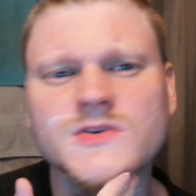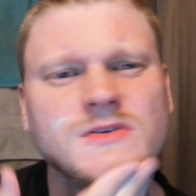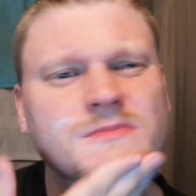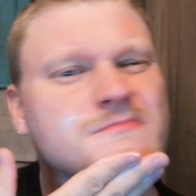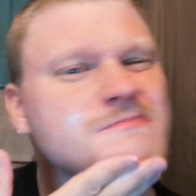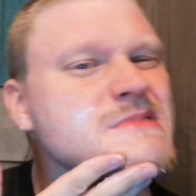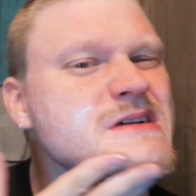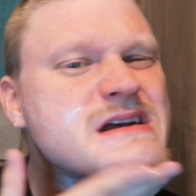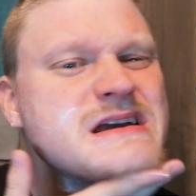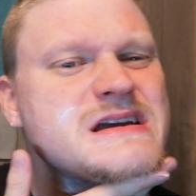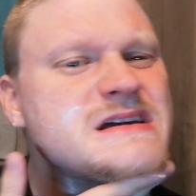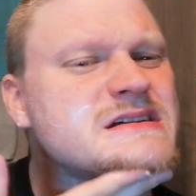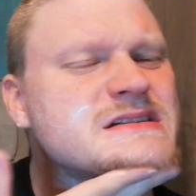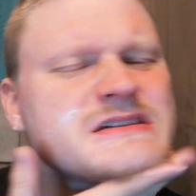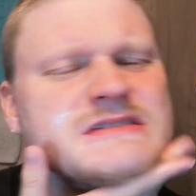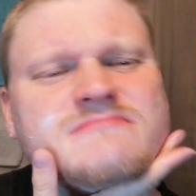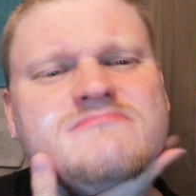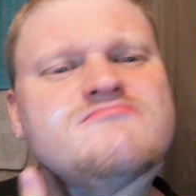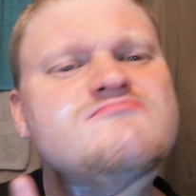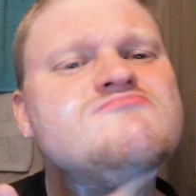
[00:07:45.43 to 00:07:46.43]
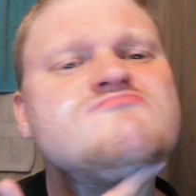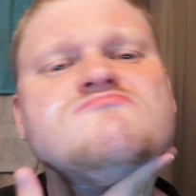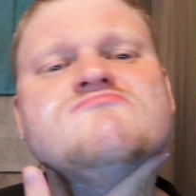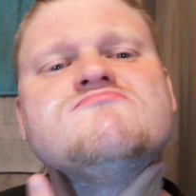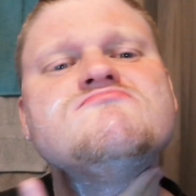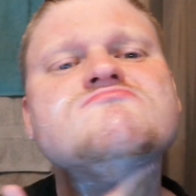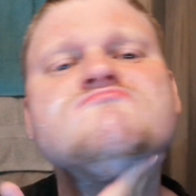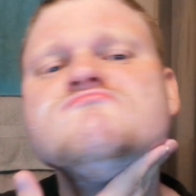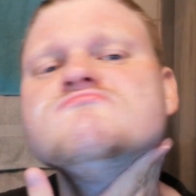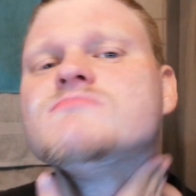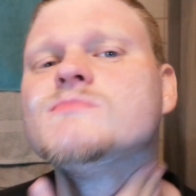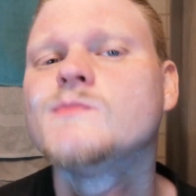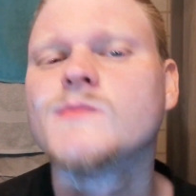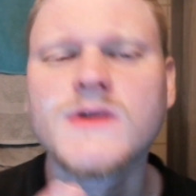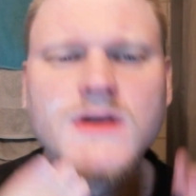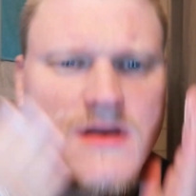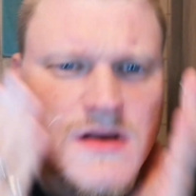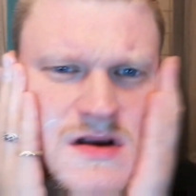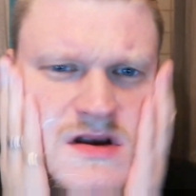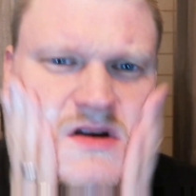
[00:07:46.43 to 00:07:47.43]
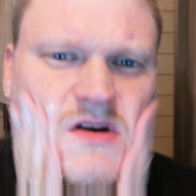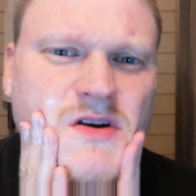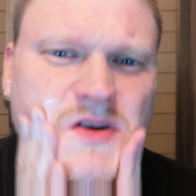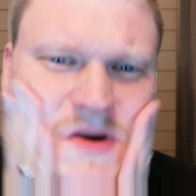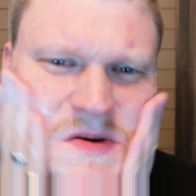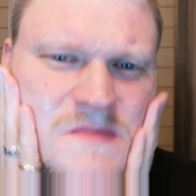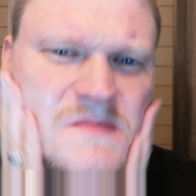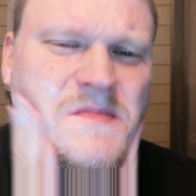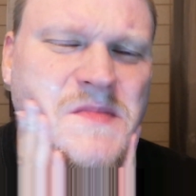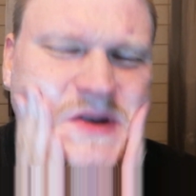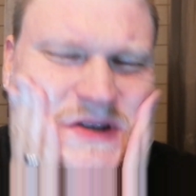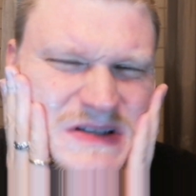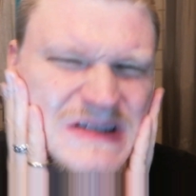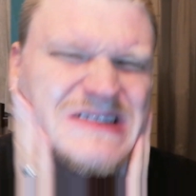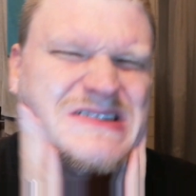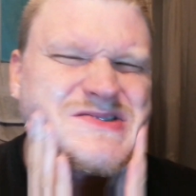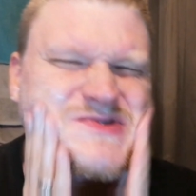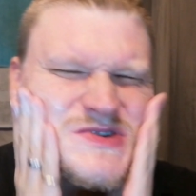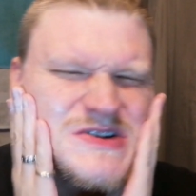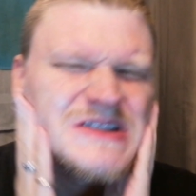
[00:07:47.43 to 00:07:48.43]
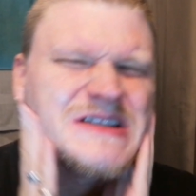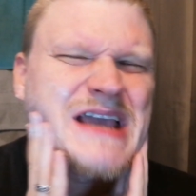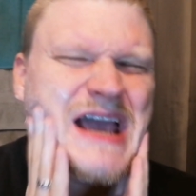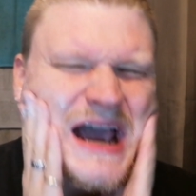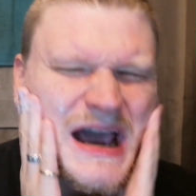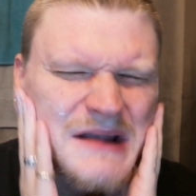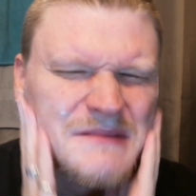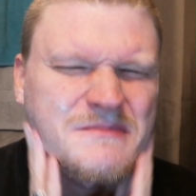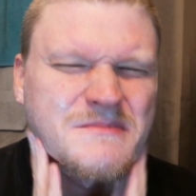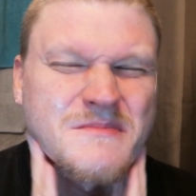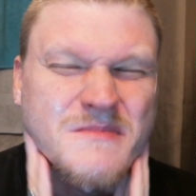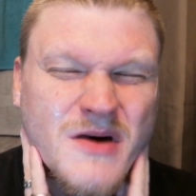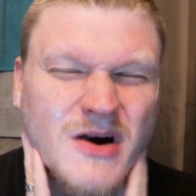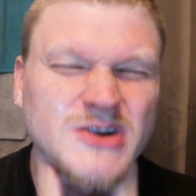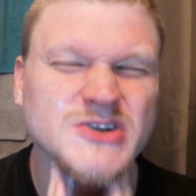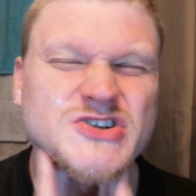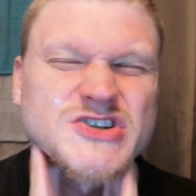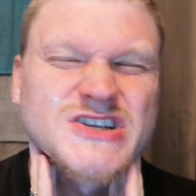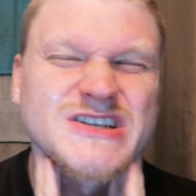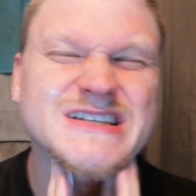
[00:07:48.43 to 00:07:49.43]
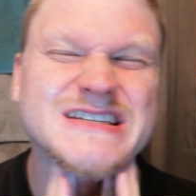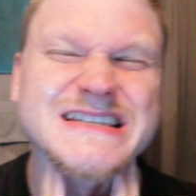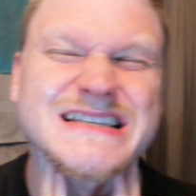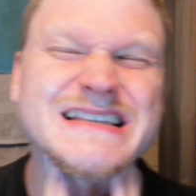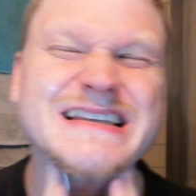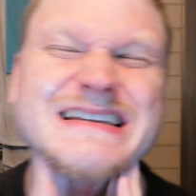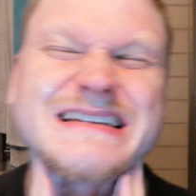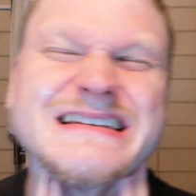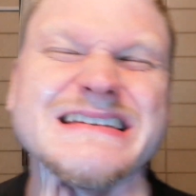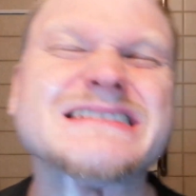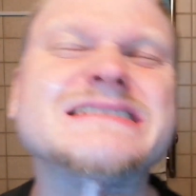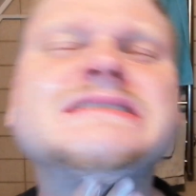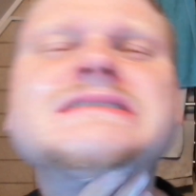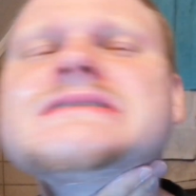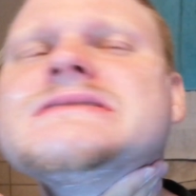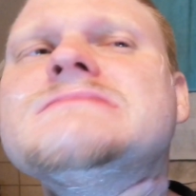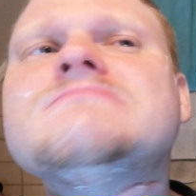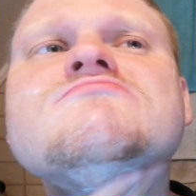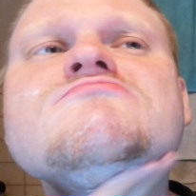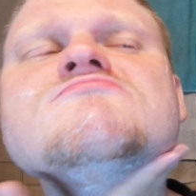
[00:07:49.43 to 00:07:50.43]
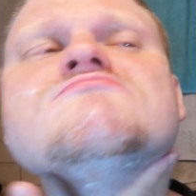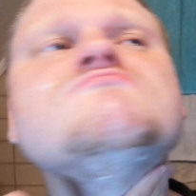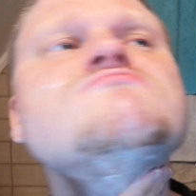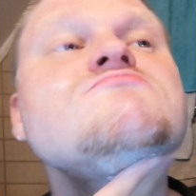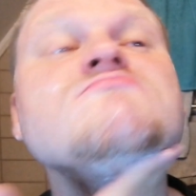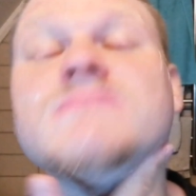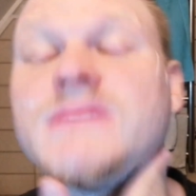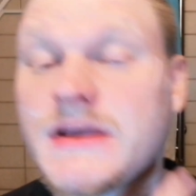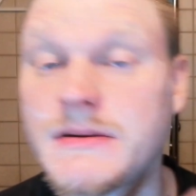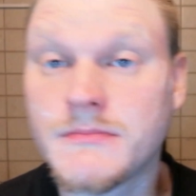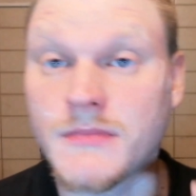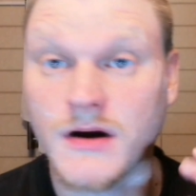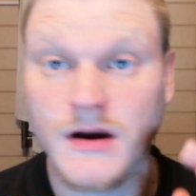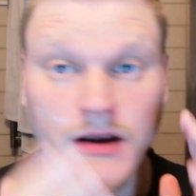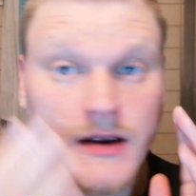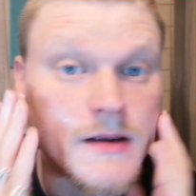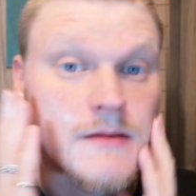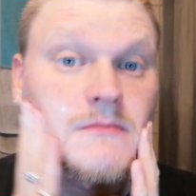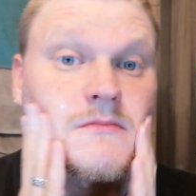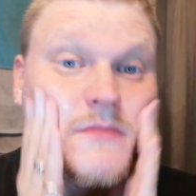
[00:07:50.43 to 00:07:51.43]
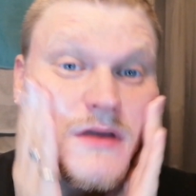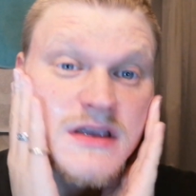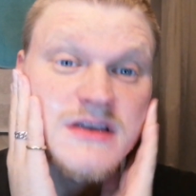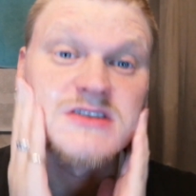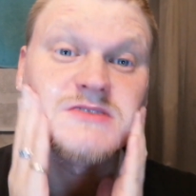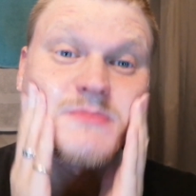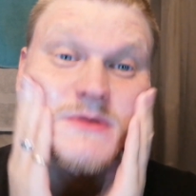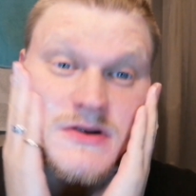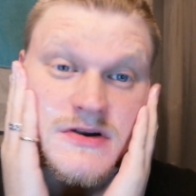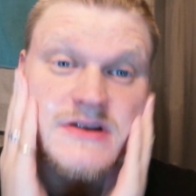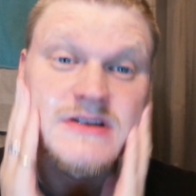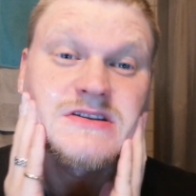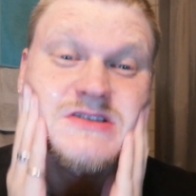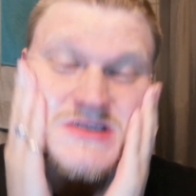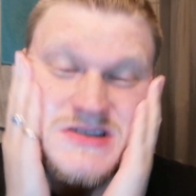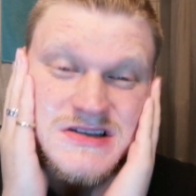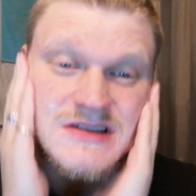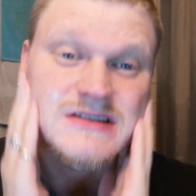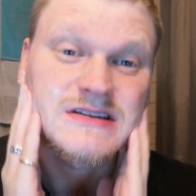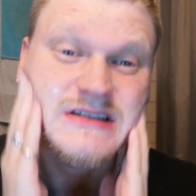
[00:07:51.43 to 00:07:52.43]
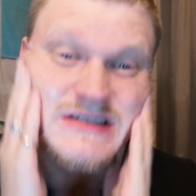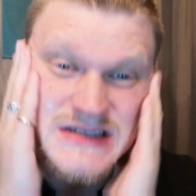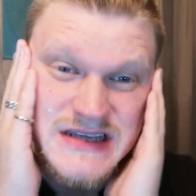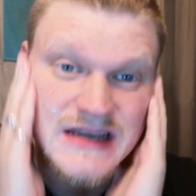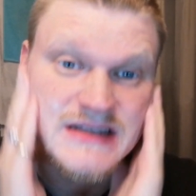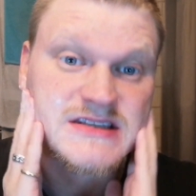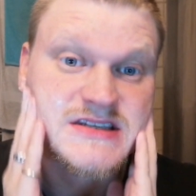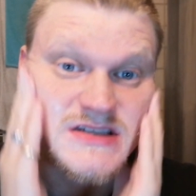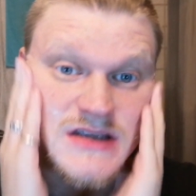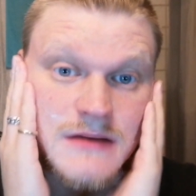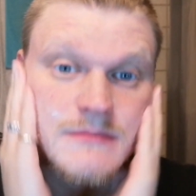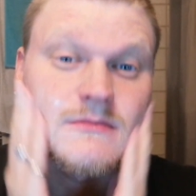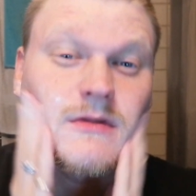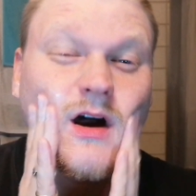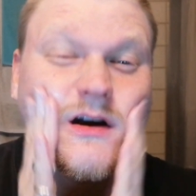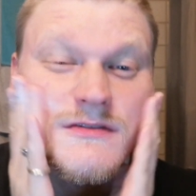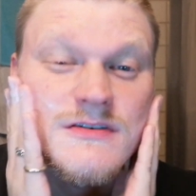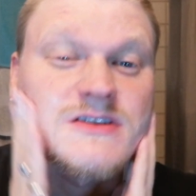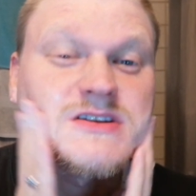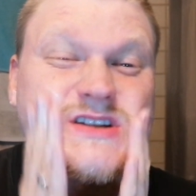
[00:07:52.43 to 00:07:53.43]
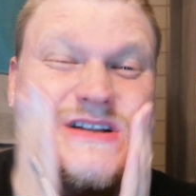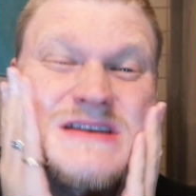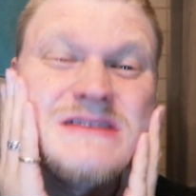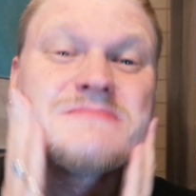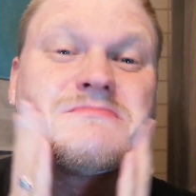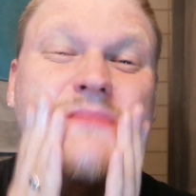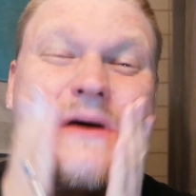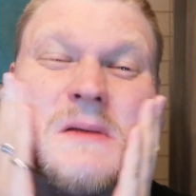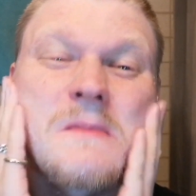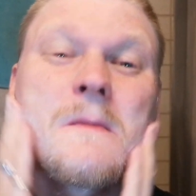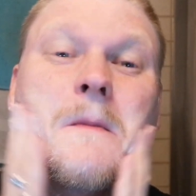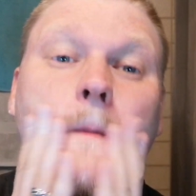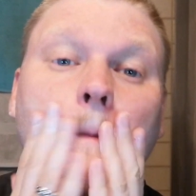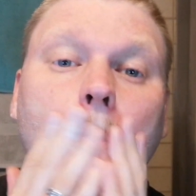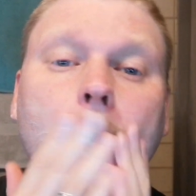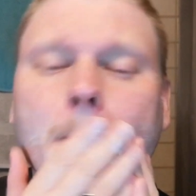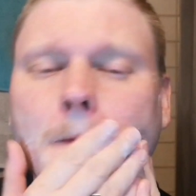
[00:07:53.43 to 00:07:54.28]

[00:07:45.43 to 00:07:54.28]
your beard. It doesn't really add much slickness in my experience. It does add some, obviously, but